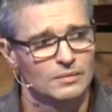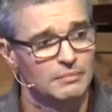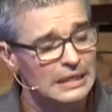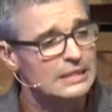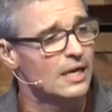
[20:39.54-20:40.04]

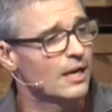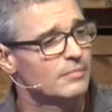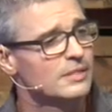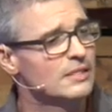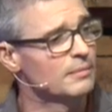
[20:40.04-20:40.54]
Many
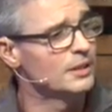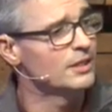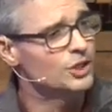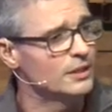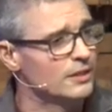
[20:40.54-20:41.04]
times,
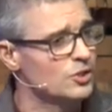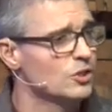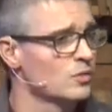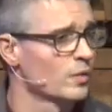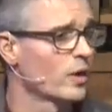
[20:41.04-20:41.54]
demolition
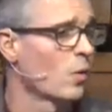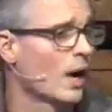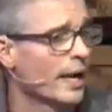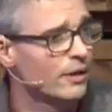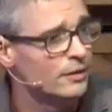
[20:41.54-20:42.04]
is
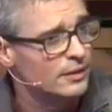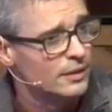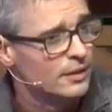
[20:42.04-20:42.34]
required